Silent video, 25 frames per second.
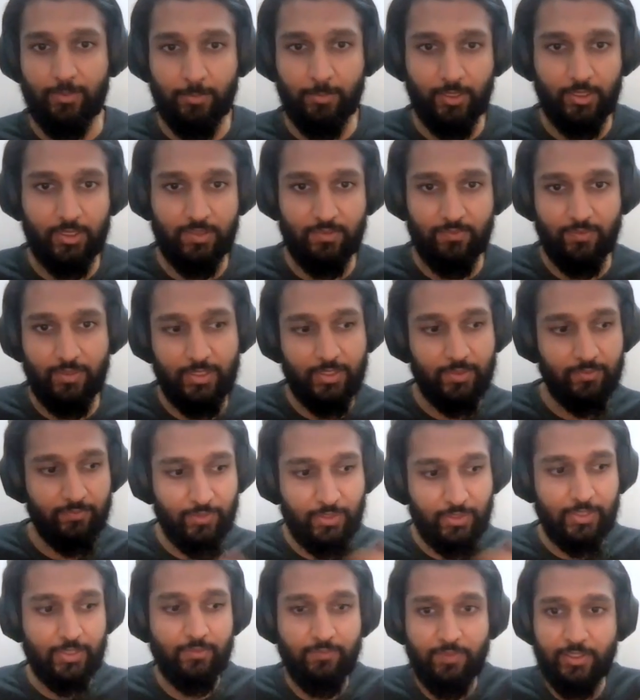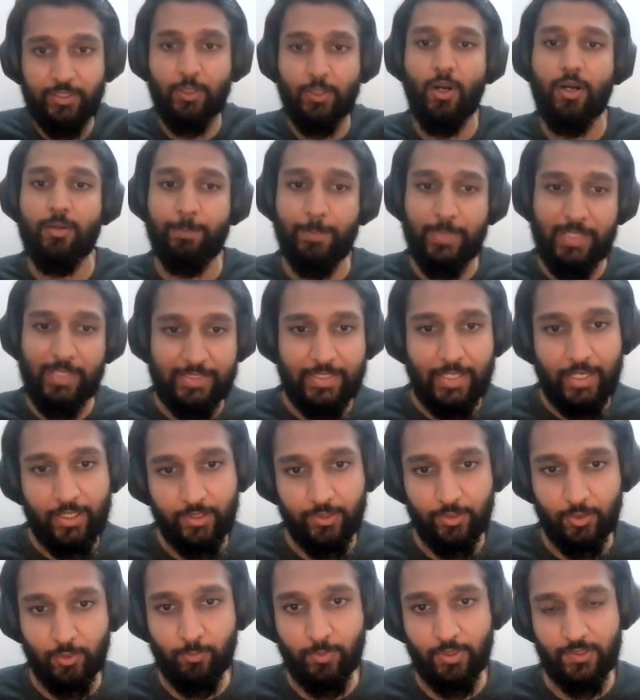Because we we we not built that
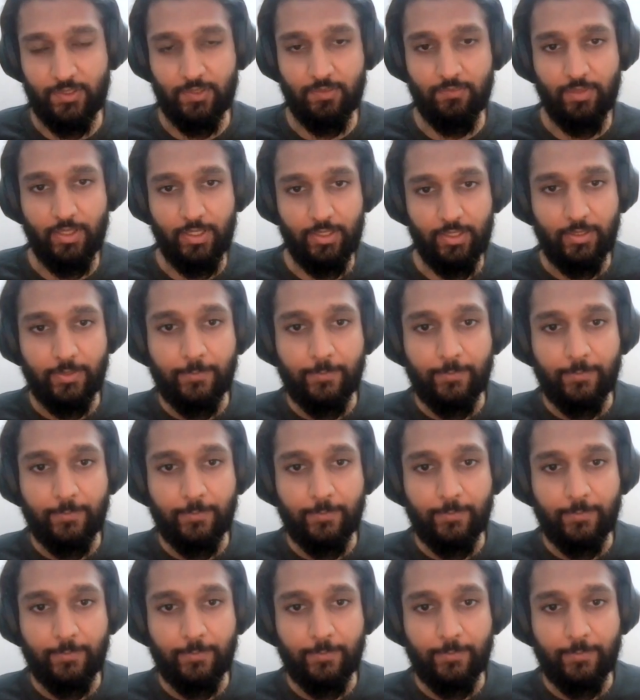into version one.